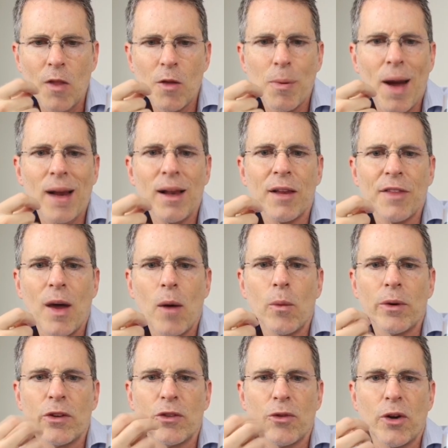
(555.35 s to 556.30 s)
the palate,
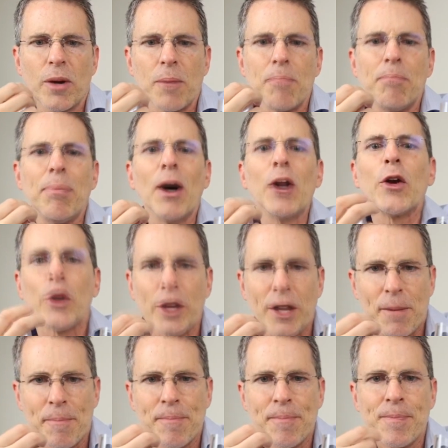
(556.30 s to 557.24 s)
that one is very
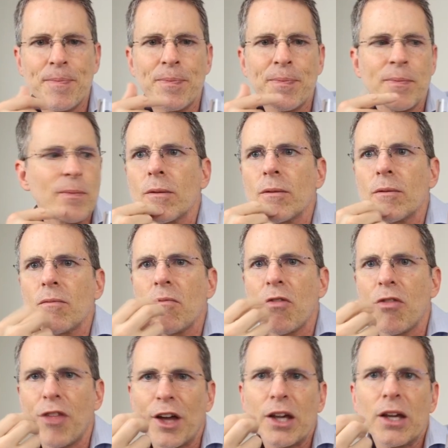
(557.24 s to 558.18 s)
buttery,
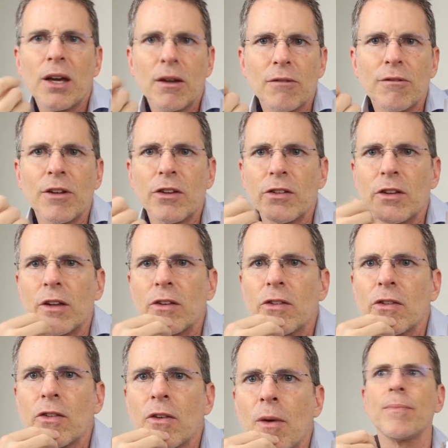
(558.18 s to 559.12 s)
thick,
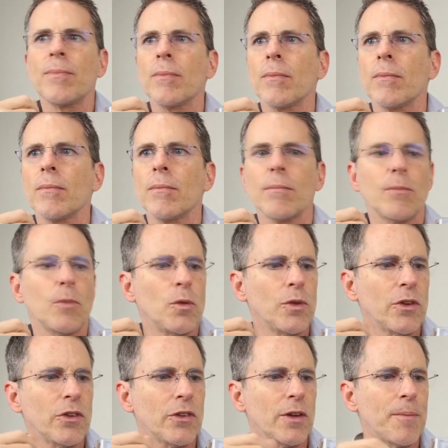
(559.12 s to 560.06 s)
viscous.
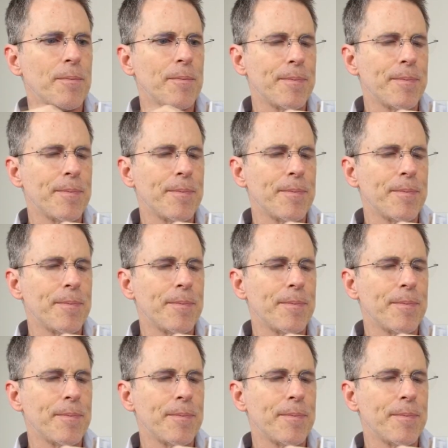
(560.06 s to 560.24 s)
Moving to C.